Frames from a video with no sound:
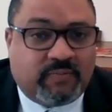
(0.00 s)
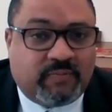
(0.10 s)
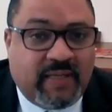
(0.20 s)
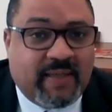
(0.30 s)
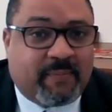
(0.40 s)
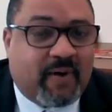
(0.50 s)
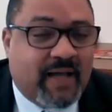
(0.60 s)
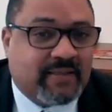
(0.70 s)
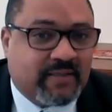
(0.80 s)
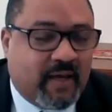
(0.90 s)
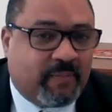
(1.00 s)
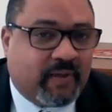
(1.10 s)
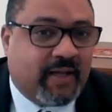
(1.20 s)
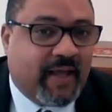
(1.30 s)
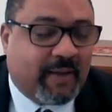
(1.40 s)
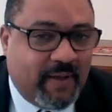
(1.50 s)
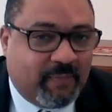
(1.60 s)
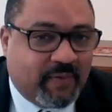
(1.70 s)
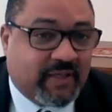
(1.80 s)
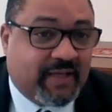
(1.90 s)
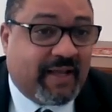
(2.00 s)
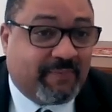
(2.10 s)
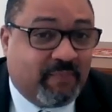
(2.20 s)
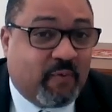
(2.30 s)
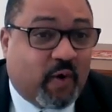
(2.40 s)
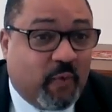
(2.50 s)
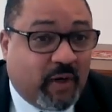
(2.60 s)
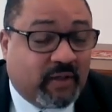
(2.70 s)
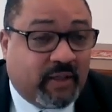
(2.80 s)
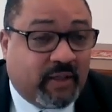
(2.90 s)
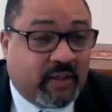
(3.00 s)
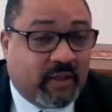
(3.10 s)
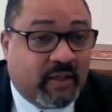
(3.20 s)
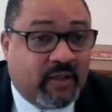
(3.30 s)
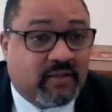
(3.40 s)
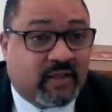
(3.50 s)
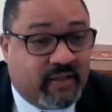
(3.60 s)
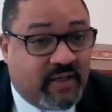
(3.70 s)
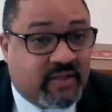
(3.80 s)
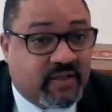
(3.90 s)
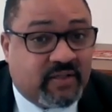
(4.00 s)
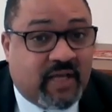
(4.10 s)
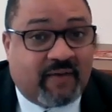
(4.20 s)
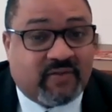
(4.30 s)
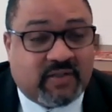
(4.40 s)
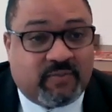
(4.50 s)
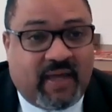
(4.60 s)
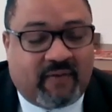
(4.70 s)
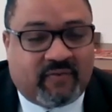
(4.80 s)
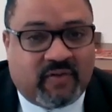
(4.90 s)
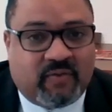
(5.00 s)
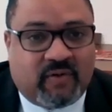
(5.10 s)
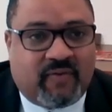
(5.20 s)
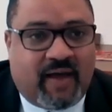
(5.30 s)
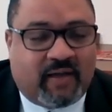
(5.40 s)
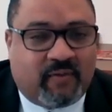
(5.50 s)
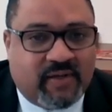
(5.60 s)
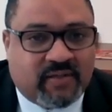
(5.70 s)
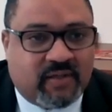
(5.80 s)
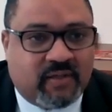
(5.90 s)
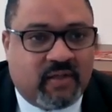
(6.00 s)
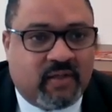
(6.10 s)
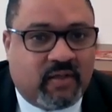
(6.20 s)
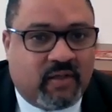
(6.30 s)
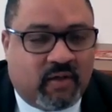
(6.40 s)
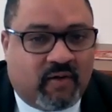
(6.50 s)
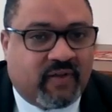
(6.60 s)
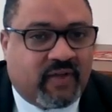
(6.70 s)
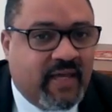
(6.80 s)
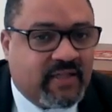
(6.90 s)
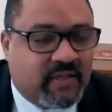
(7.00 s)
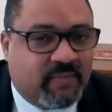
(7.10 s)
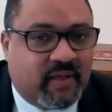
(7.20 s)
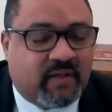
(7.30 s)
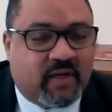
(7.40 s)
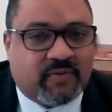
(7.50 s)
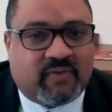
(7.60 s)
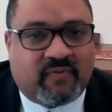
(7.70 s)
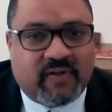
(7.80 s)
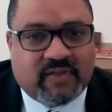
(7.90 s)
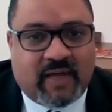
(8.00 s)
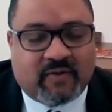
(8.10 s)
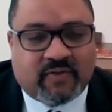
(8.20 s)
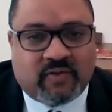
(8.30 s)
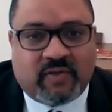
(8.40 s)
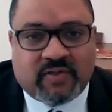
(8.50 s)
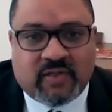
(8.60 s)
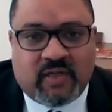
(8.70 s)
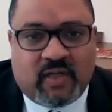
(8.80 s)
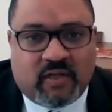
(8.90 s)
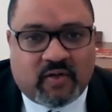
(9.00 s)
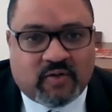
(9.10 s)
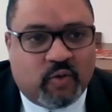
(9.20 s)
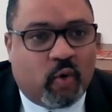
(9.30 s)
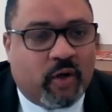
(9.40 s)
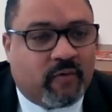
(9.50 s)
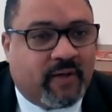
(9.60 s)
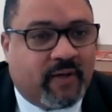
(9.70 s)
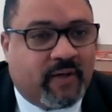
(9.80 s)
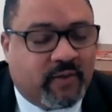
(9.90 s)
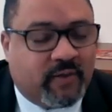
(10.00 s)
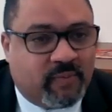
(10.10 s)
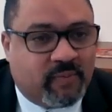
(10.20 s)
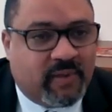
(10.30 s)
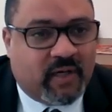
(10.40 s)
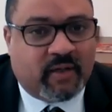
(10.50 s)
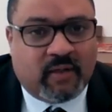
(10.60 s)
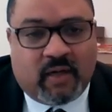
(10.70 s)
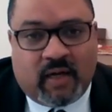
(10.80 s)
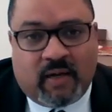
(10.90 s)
speed the process up and connect people to connect them more quickly to clinicians. Obviously, we have to do an evaluation of the case and be in touch with defense counsel, and there's lawyering to be done,